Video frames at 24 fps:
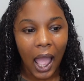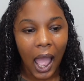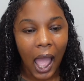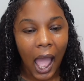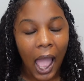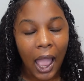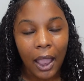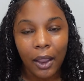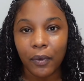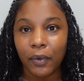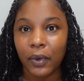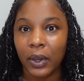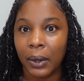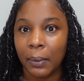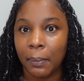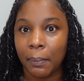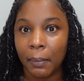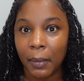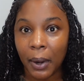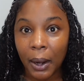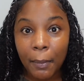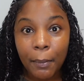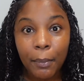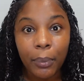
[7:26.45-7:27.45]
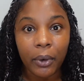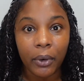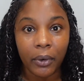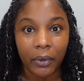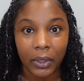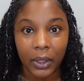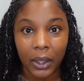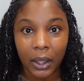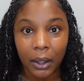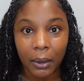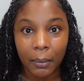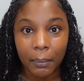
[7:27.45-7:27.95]
I remember
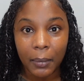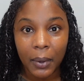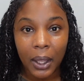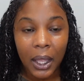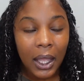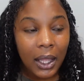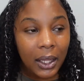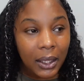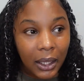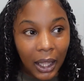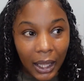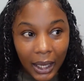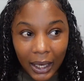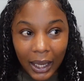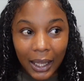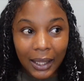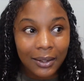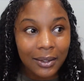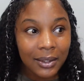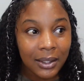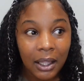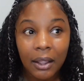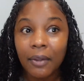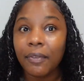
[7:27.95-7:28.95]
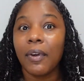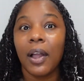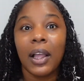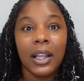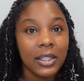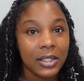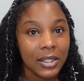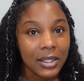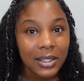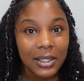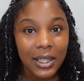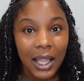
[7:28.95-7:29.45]
them. Like, as if I
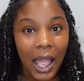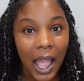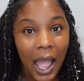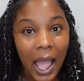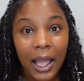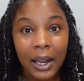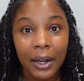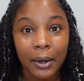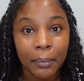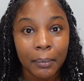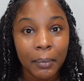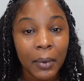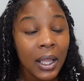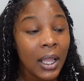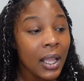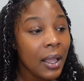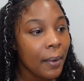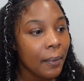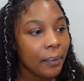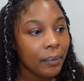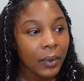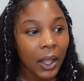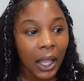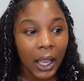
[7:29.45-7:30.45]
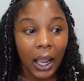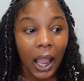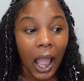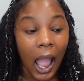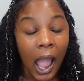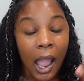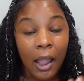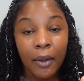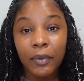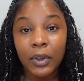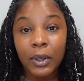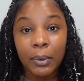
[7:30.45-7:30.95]
just had them. Like,
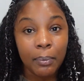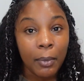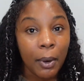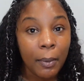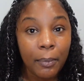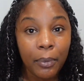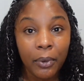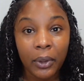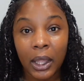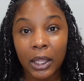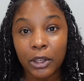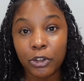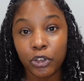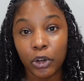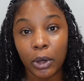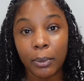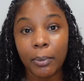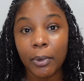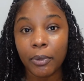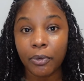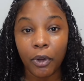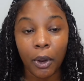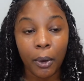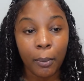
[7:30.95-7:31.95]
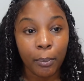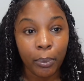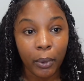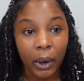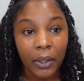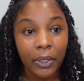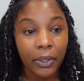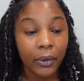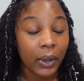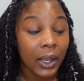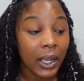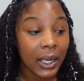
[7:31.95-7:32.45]
I remember that dream of her
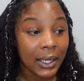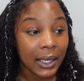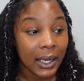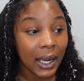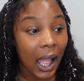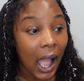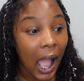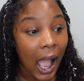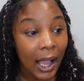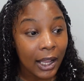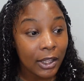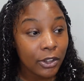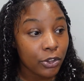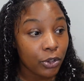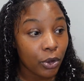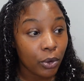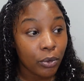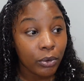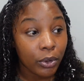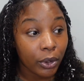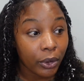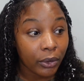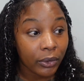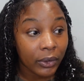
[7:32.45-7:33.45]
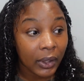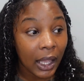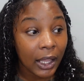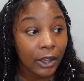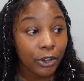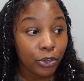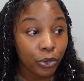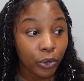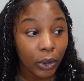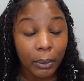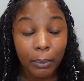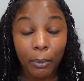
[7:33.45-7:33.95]
brother, and I told her
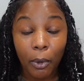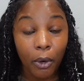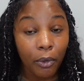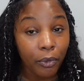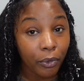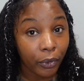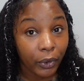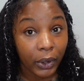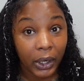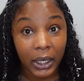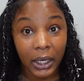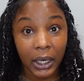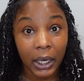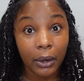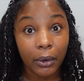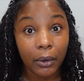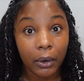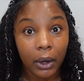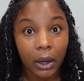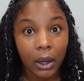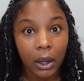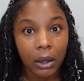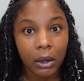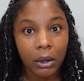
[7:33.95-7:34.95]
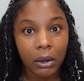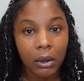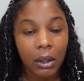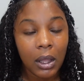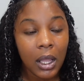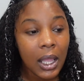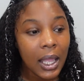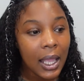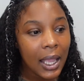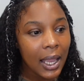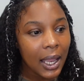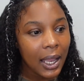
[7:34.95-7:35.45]
that dream over a year ago.
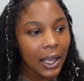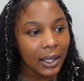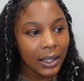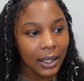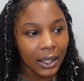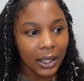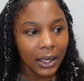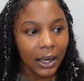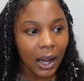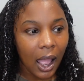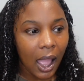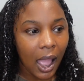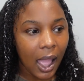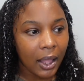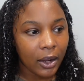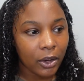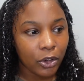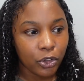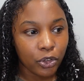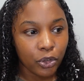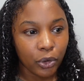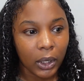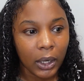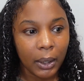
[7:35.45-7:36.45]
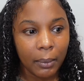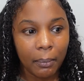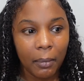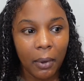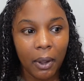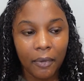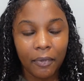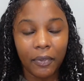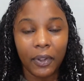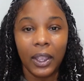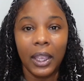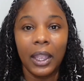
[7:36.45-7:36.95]
And then I had a dream
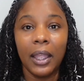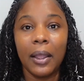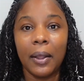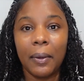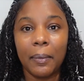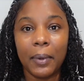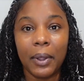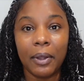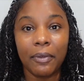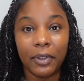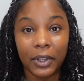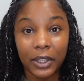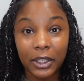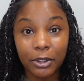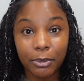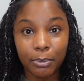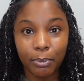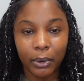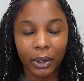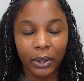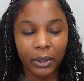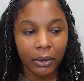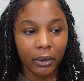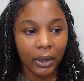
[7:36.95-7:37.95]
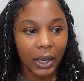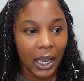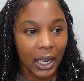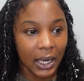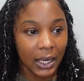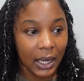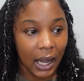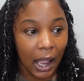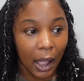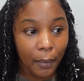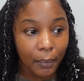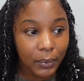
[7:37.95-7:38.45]
of him, of his brother,
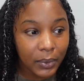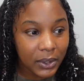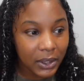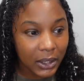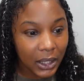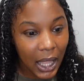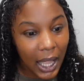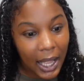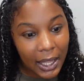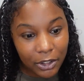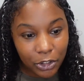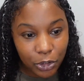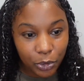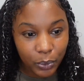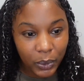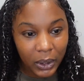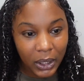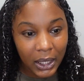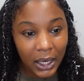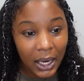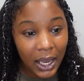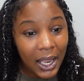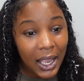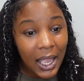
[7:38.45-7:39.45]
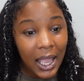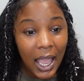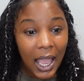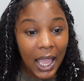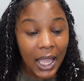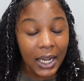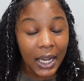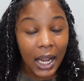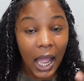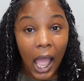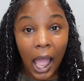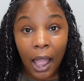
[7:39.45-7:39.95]
and that was last week.
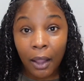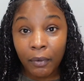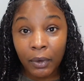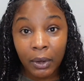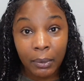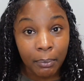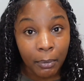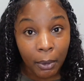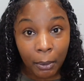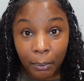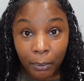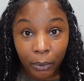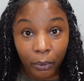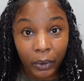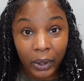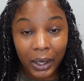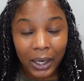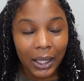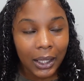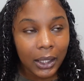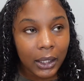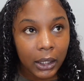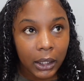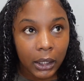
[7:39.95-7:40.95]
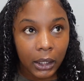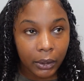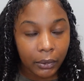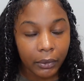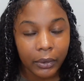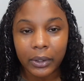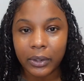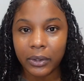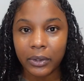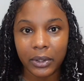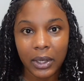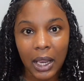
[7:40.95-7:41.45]
And I remember it clear
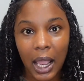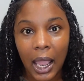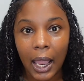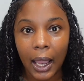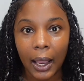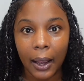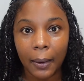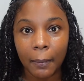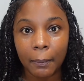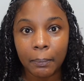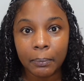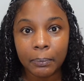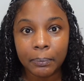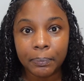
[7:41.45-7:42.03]
as day.